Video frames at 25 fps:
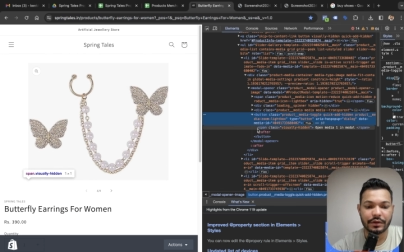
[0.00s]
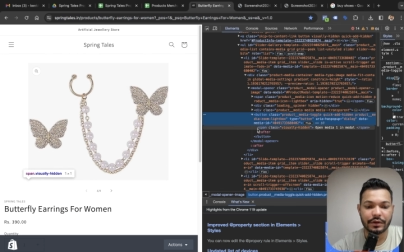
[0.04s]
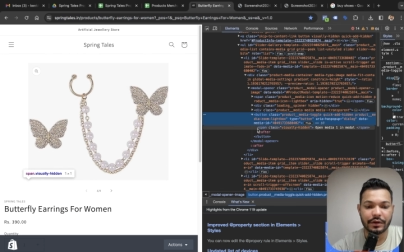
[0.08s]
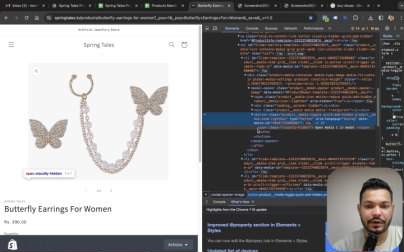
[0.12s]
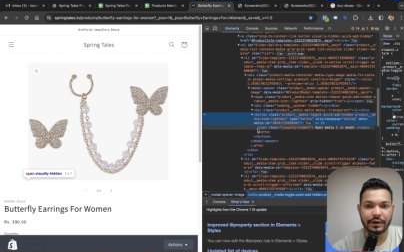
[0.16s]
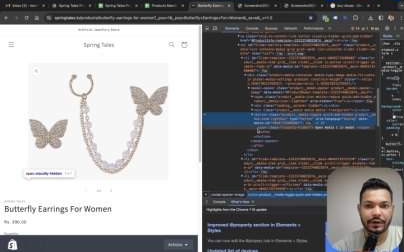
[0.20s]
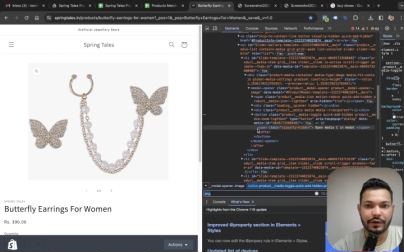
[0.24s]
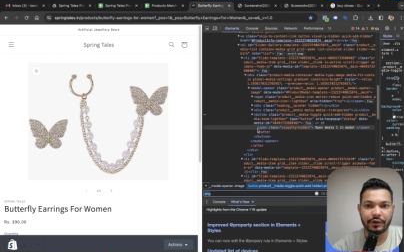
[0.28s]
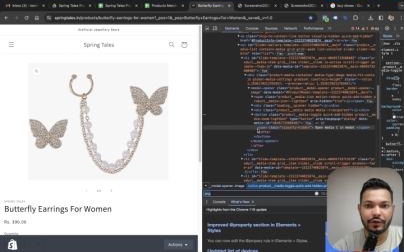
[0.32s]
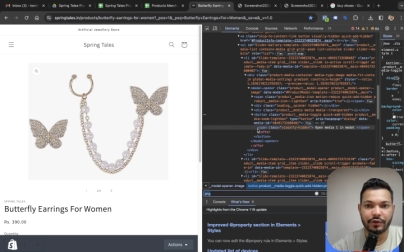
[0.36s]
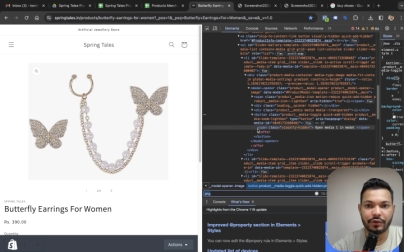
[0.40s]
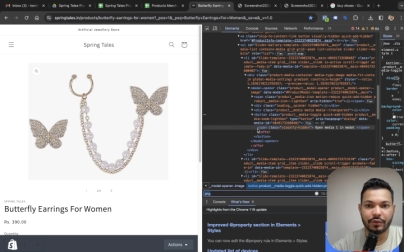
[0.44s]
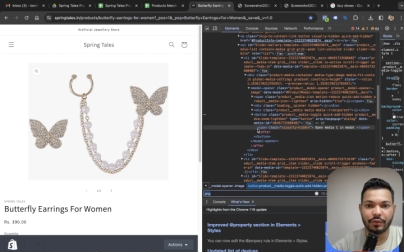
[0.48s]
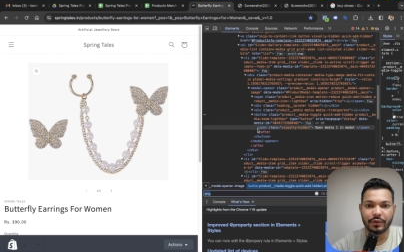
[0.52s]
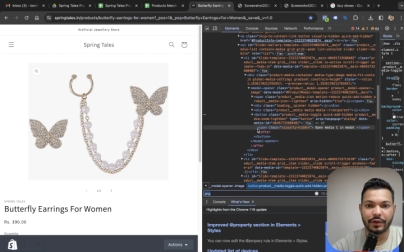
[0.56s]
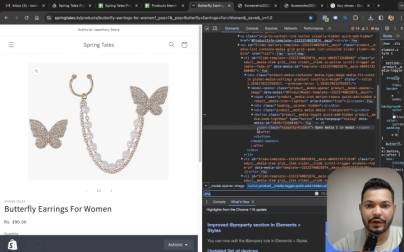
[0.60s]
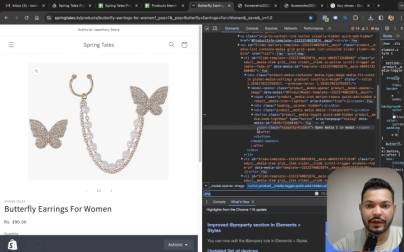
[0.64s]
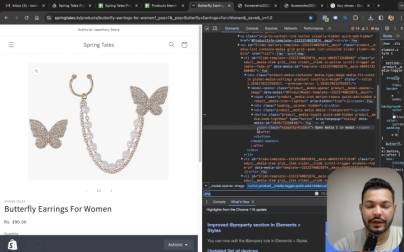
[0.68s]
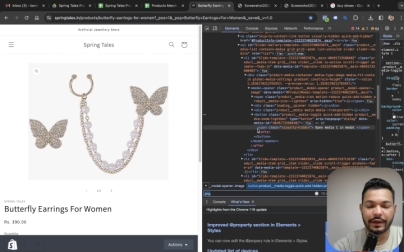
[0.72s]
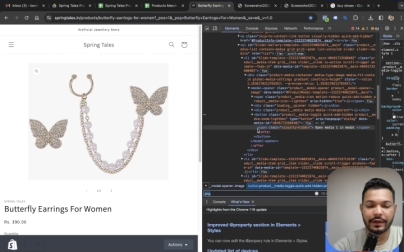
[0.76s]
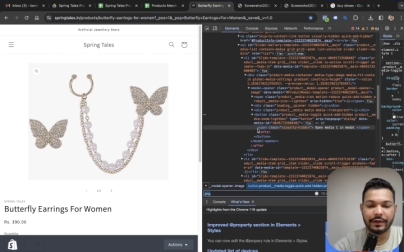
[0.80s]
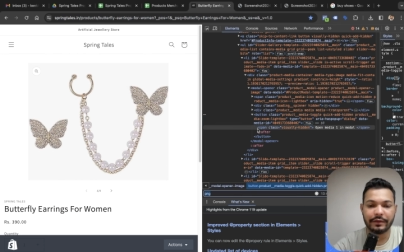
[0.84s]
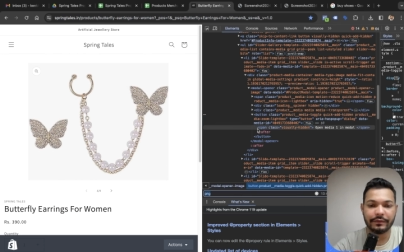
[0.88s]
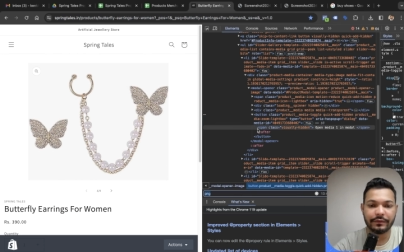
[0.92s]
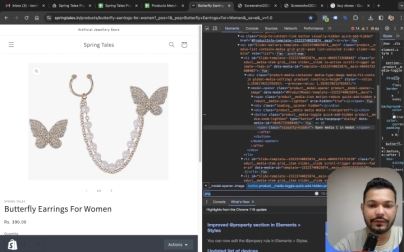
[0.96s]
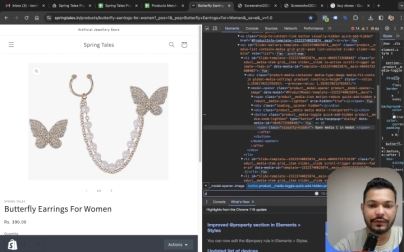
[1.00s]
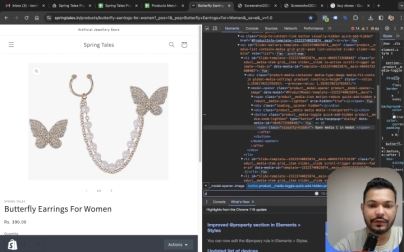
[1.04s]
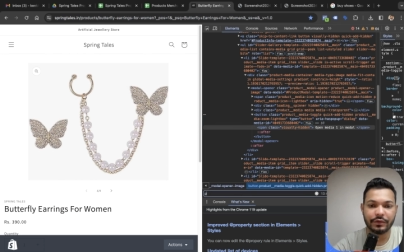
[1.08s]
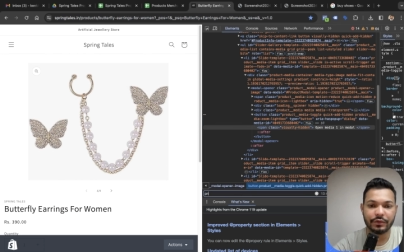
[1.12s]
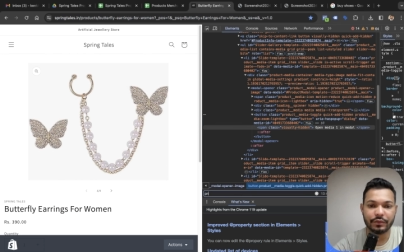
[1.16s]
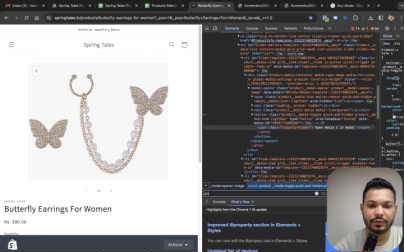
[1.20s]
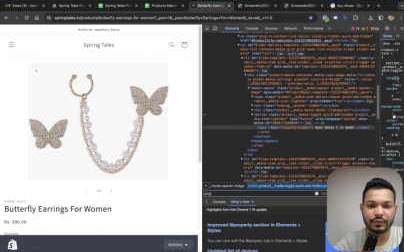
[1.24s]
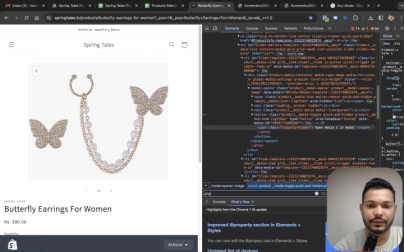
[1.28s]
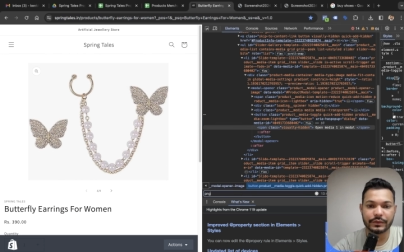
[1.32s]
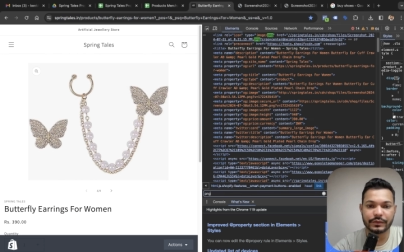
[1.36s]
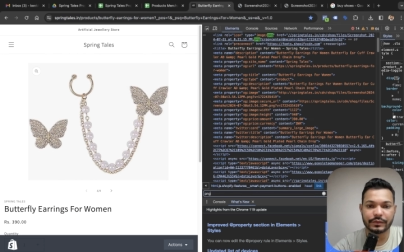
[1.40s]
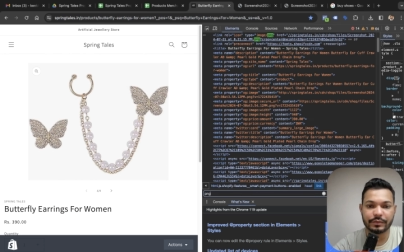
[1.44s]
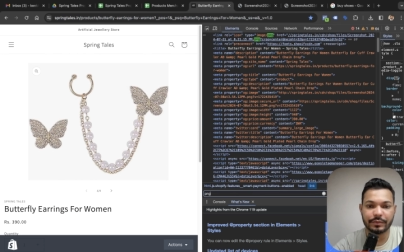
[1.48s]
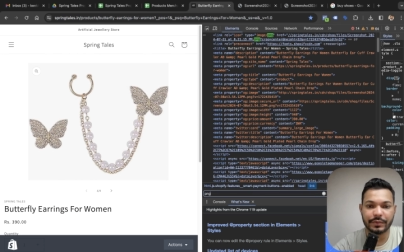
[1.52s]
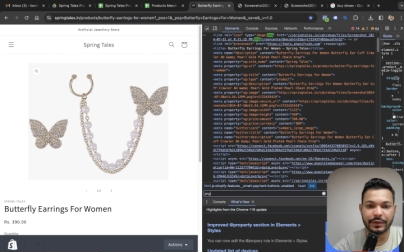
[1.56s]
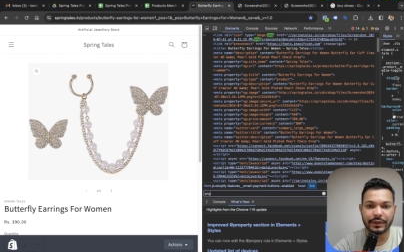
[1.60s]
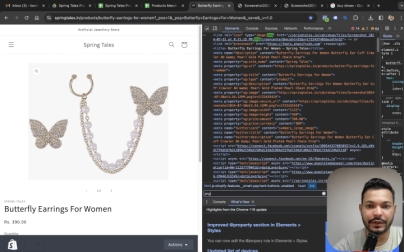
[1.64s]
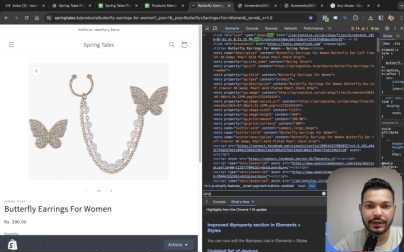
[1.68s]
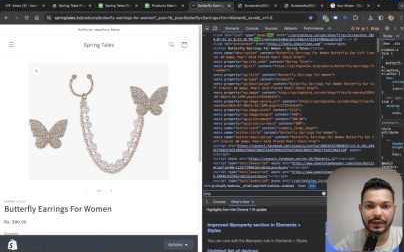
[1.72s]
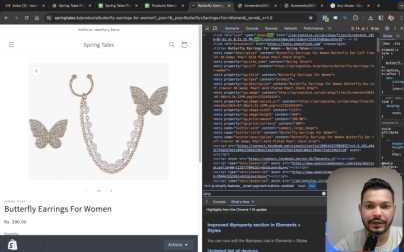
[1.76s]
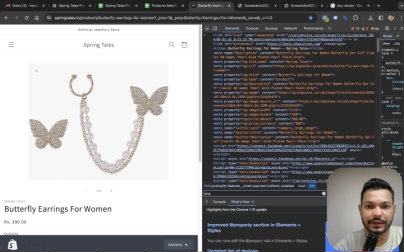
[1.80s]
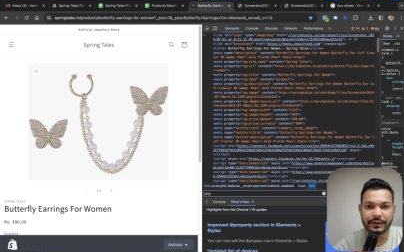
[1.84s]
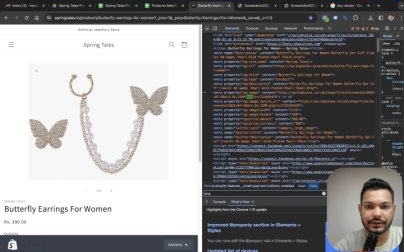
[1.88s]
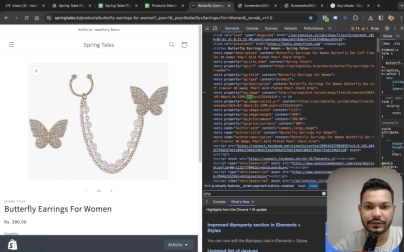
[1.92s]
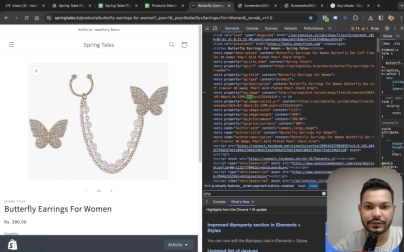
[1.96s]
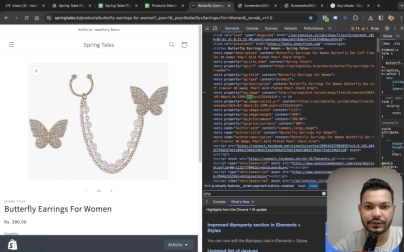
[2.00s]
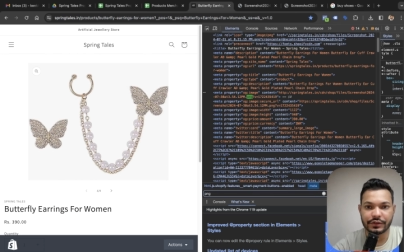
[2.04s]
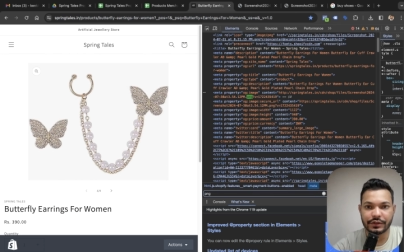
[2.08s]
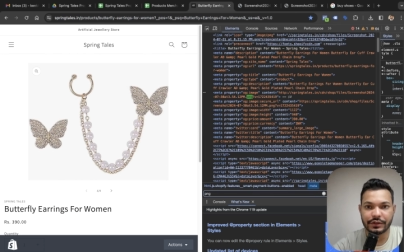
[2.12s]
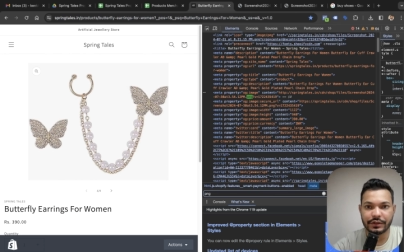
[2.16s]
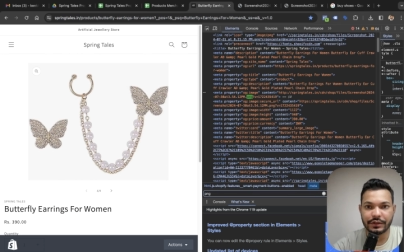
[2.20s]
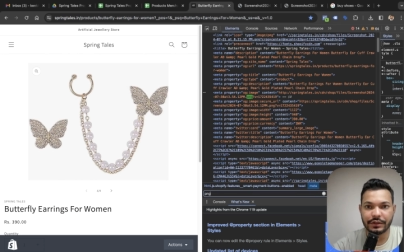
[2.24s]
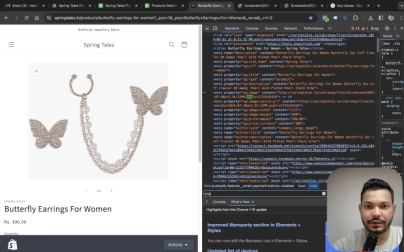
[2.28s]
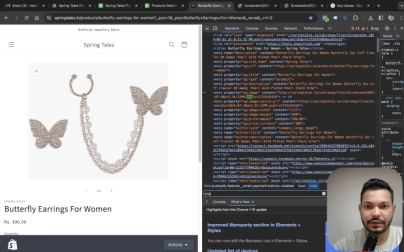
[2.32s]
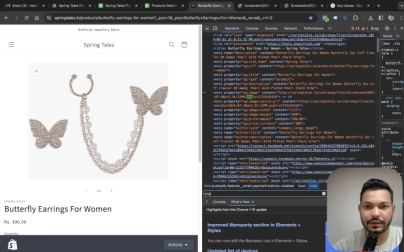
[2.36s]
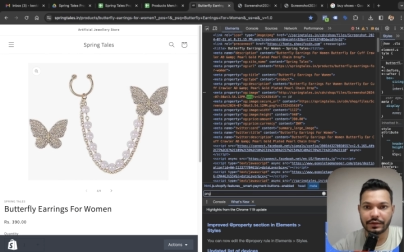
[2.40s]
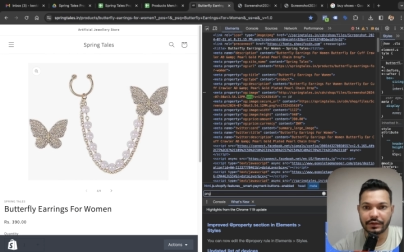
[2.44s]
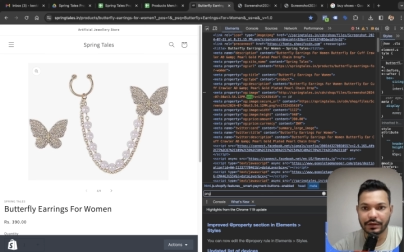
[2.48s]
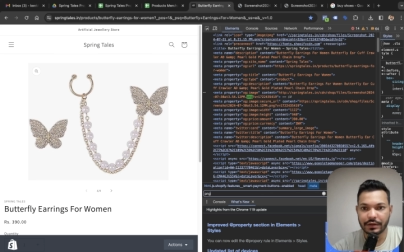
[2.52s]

Control F, use PNG.